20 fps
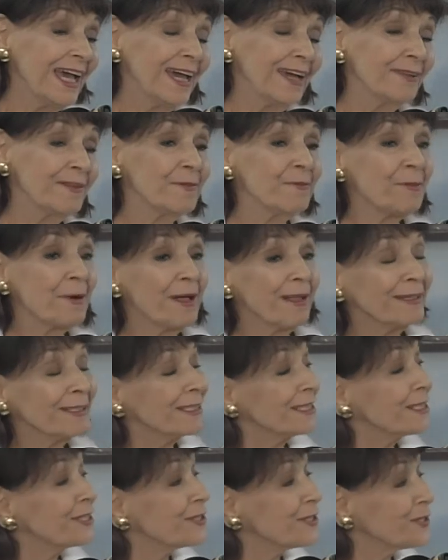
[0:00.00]
and the
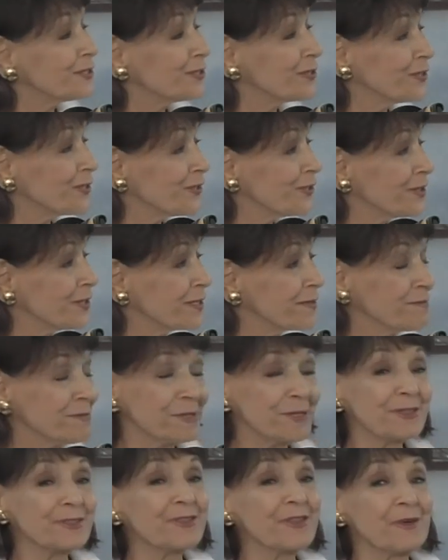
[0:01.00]
politicians do this
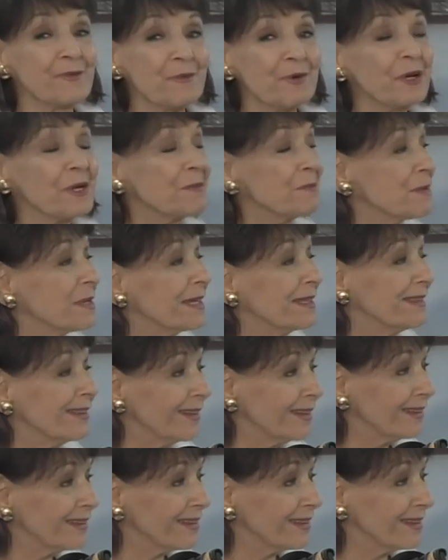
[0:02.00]
because they want to be
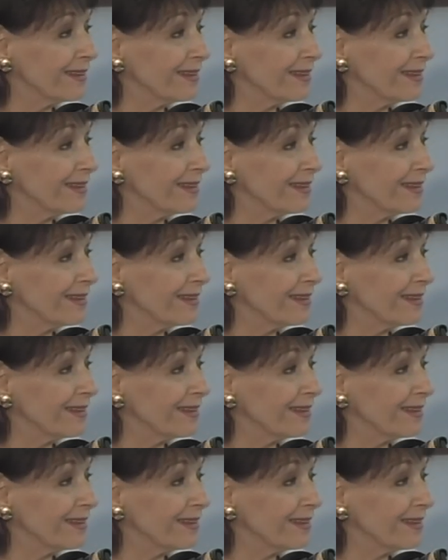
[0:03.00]
elected